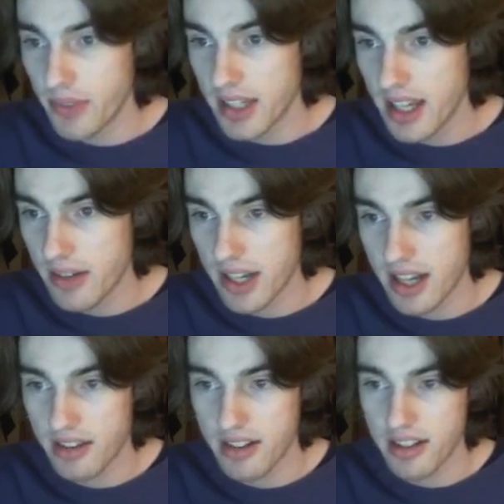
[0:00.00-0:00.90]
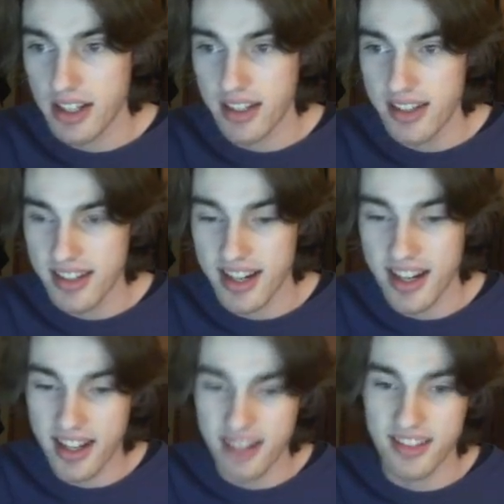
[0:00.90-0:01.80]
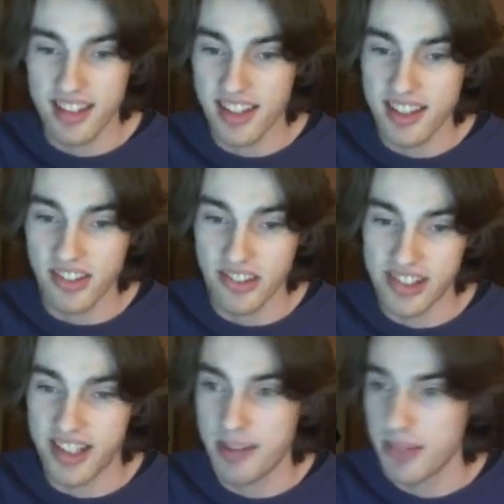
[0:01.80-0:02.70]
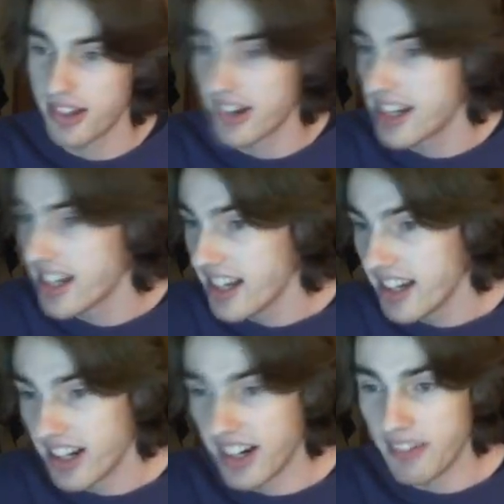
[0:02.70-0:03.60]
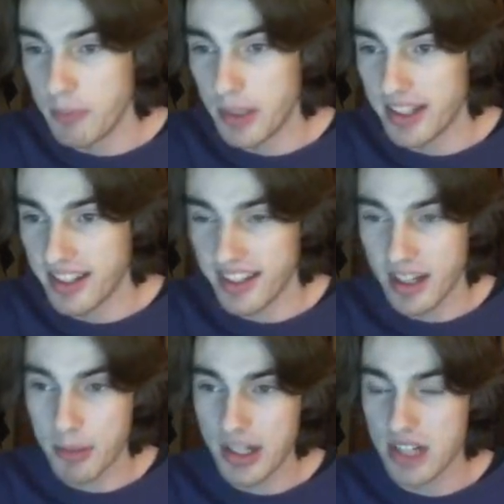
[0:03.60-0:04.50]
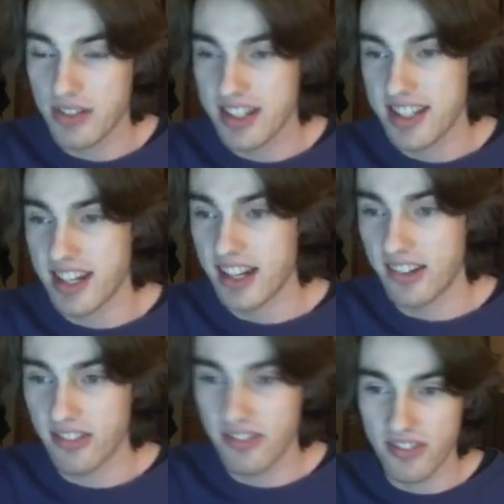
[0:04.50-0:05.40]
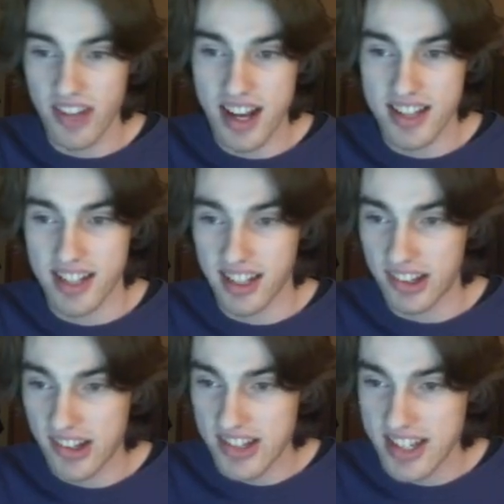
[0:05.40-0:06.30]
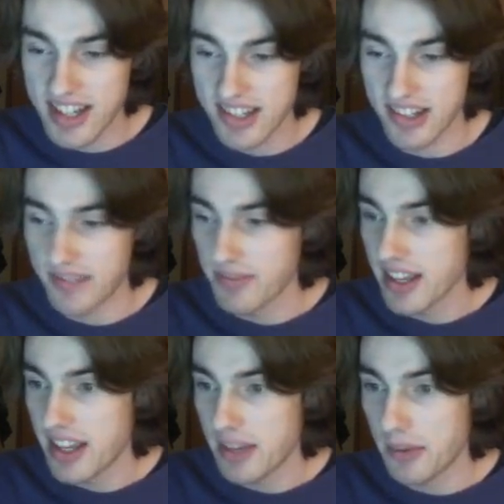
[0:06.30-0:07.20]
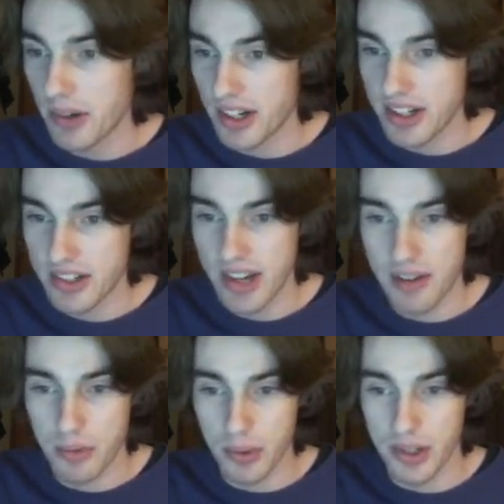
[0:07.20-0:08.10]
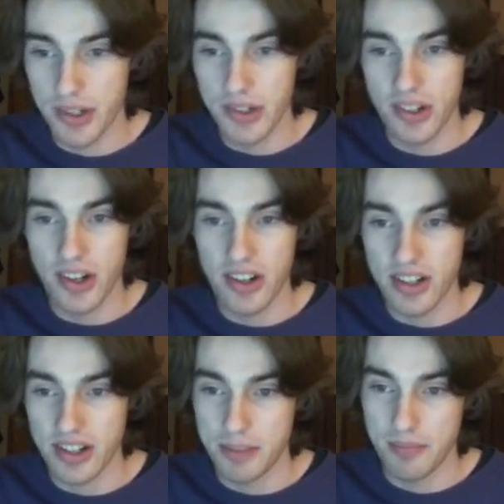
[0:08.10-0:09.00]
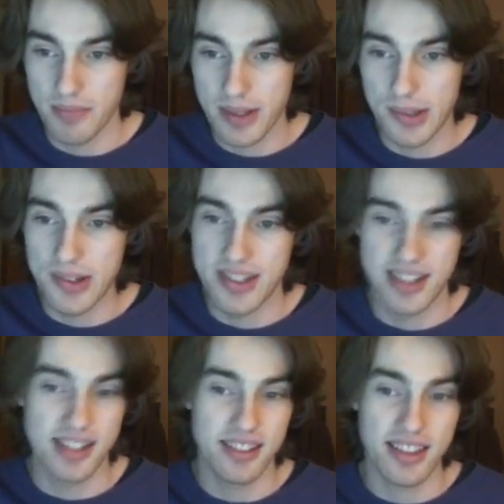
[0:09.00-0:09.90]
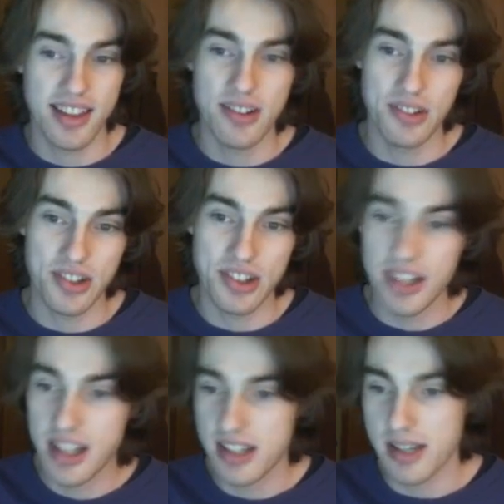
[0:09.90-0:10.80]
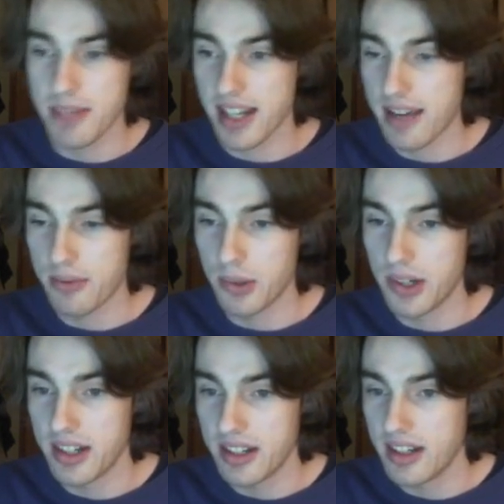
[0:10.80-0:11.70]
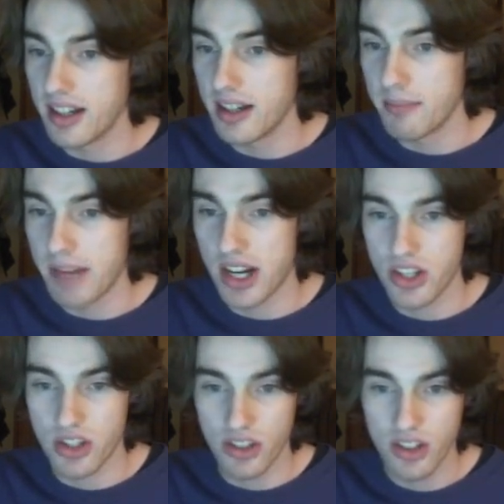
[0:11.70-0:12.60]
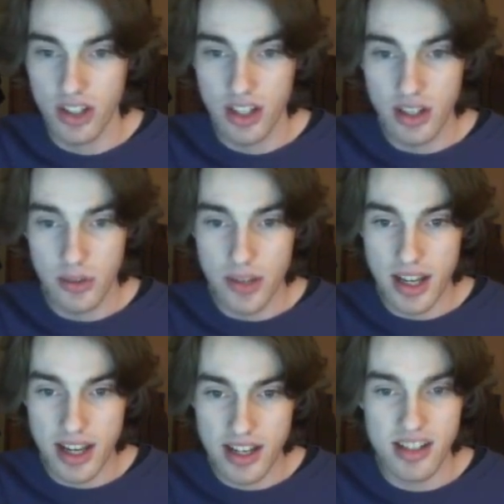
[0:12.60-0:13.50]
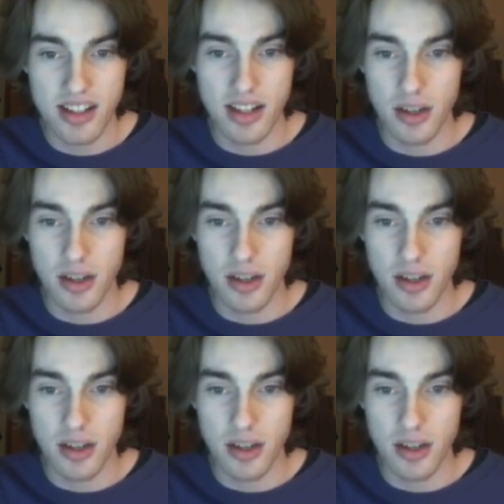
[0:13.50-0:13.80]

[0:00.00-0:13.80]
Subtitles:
yeah, we had, this guy, I don't think he's legit, I'm sorry, but a bunch of us getting nice and in close here, so well done to everyone who got close in Italy there, although it seems like everyone managed to. We had